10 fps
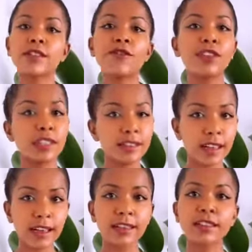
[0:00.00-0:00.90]

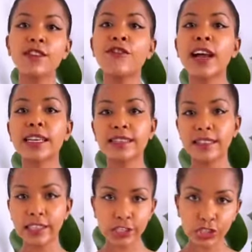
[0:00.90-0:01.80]
visas,
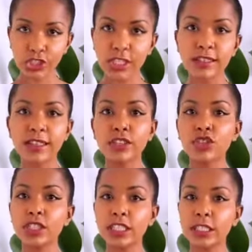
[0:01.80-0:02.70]
vaccinations
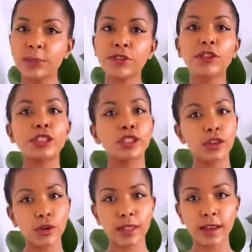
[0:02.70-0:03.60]
that you need before you
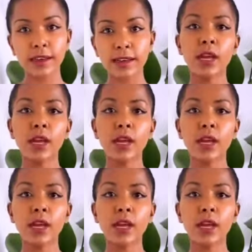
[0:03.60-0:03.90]
go there,